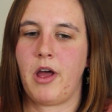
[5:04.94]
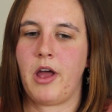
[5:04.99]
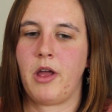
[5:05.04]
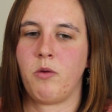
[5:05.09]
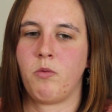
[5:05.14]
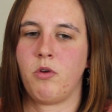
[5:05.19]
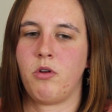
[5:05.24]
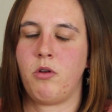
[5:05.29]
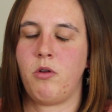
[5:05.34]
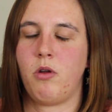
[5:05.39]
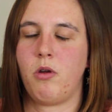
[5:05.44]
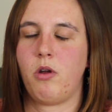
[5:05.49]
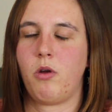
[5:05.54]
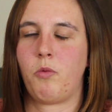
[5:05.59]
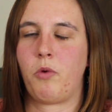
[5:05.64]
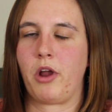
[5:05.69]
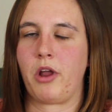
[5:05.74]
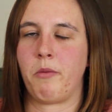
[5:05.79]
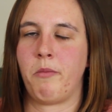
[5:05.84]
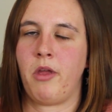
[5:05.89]
I would
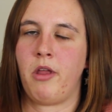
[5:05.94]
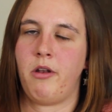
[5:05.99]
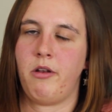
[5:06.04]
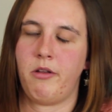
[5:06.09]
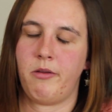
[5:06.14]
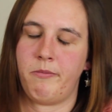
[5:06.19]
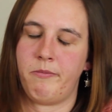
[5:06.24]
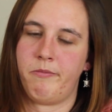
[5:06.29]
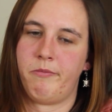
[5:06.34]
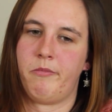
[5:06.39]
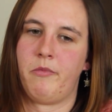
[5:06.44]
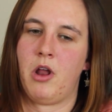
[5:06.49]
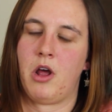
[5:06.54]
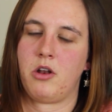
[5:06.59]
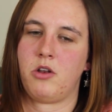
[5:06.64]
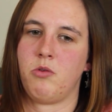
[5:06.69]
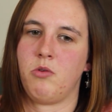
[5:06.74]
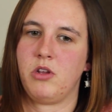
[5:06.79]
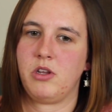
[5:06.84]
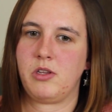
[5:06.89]
recommend
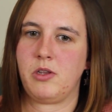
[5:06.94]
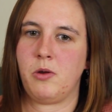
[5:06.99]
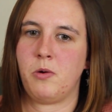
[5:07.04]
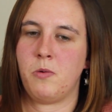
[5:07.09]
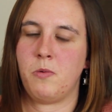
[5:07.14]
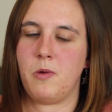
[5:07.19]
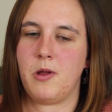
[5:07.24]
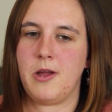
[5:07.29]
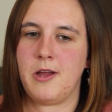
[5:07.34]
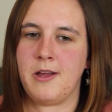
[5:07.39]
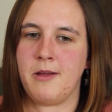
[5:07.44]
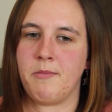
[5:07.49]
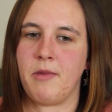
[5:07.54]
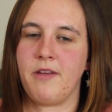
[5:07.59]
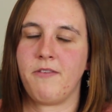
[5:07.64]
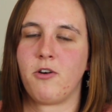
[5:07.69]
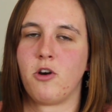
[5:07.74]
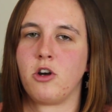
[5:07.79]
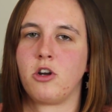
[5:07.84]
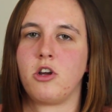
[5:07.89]
not doing so. Um,
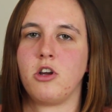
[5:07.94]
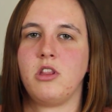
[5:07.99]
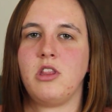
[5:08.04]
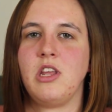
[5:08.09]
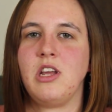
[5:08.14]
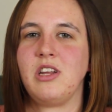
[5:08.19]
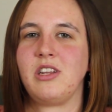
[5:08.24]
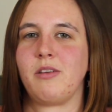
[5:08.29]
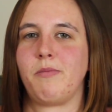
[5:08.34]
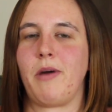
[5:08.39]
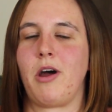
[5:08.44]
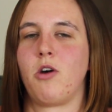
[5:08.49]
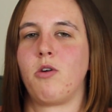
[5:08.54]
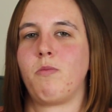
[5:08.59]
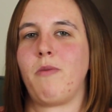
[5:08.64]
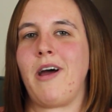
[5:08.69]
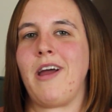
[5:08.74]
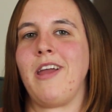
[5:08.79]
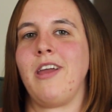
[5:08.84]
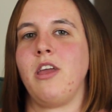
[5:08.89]
I've heard good things
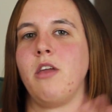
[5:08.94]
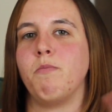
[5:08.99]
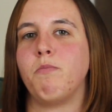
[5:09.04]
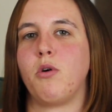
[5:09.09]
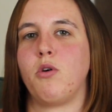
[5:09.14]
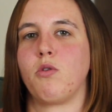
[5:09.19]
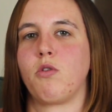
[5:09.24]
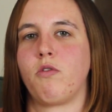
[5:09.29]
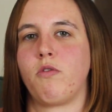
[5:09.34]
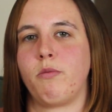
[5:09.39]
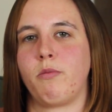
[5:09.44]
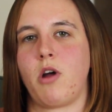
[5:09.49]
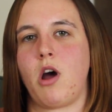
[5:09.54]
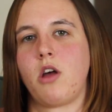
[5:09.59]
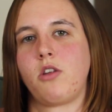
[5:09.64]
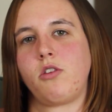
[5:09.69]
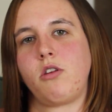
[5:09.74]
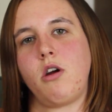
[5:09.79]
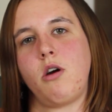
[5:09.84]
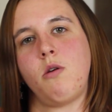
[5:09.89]
about buying in bulk from
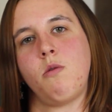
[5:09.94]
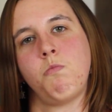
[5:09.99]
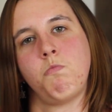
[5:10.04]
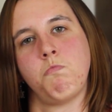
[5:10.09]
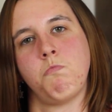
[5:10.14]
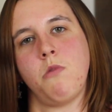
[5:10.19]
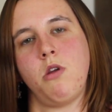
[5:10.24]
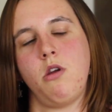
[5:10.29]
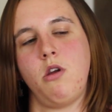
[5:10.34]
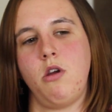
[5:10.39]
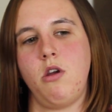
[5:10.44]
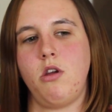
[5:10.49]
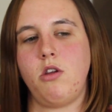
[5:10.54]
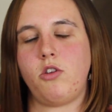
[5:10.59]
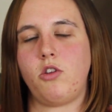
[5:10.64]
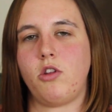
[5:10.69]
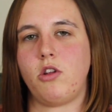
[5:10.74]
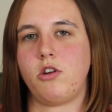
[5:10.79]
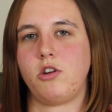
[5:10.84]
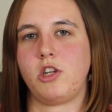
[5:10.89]
Costco,
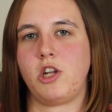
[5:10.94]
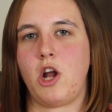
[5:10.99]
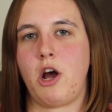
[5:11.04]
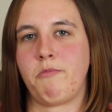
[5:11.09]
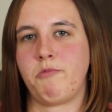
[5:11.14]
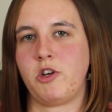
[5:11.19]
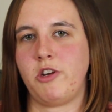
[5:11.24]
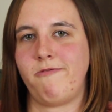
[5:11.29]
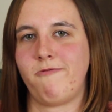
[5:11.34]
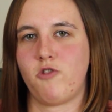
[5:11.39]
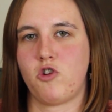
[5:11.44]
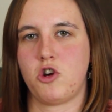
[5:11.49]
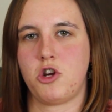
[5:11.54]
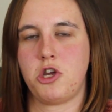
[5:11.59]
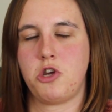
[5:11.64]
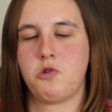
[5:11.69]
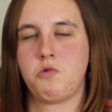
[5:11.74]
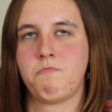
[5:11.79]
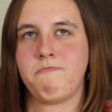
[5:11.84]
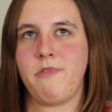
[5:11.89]
so there's an option for
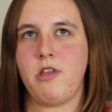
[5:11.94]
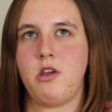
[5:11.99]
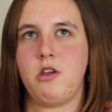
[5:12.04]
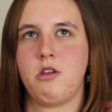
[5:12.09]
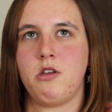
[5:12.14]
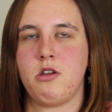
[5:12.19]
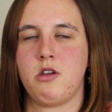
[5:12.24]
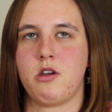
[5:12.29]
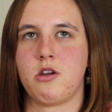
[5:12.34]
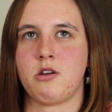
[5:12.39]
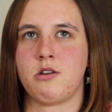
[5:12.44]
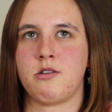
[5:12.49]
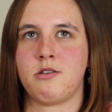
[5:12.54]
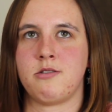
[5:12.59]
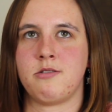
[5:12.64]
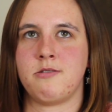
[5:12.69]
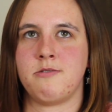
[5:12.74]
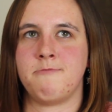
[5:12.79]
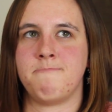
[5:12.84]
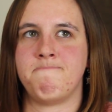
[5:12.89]
you.
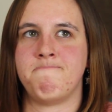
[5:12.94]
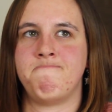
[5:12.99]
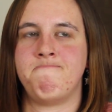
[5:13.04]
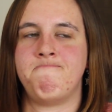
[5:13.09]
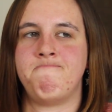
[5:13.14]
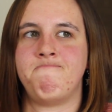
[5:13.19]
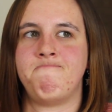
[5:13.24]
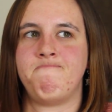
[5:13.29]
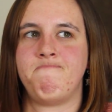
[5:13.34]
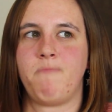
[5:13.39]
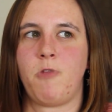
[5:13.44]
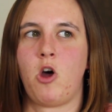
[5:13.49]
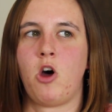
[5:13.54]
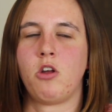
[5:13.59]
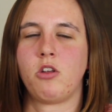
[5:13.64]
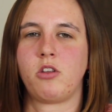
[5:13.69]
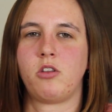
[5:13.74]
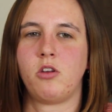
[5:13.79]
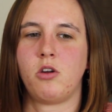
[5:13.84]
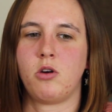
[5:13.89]
Um,
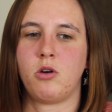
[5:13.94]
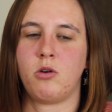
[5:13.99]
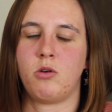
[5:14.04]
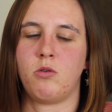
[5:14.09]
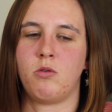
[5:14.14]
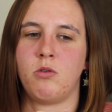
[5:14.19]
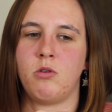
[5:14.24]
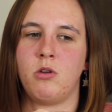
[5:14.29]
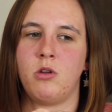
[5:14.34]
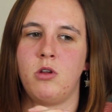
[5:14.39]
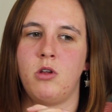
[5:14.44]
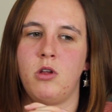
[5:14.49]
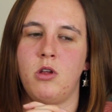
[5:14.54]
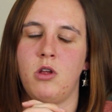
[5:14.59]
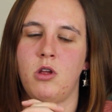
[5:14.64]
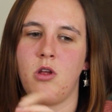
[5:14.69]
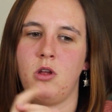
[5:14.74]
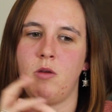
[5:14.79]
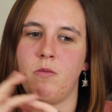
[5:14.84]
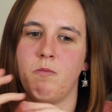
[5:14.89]
also,
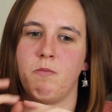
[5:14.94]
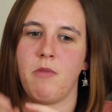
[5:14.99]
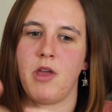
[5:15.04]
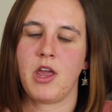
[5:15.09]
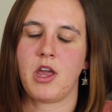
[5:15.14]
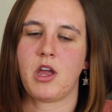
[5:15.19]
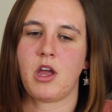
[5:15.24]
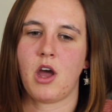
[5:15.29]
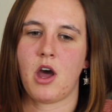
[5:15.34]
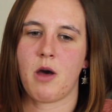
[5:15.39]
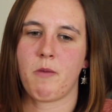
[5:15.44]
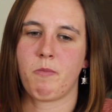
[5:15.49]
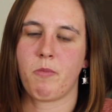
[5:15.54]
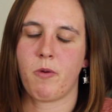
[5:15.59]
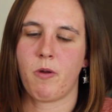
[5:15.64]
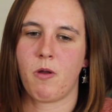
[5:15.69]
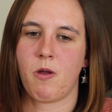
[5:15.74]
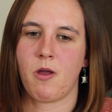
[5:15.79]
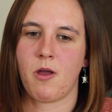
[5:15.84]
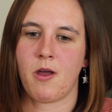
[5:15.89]
makeup,
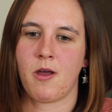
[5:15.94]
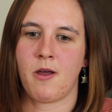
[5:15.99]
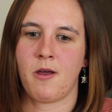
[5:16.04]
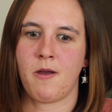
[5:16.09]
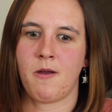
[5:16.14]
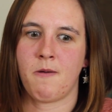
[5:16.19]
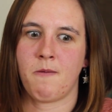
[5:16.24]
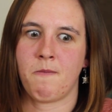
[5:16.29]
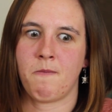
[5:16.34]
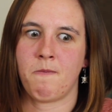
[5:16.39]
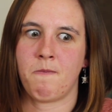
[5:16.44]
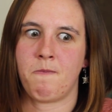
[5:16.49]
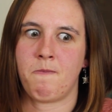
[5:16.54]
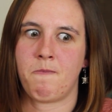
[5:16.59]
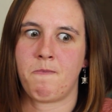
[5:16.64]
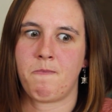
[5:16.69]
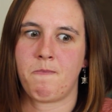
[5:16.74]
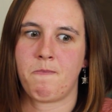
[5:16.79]
um,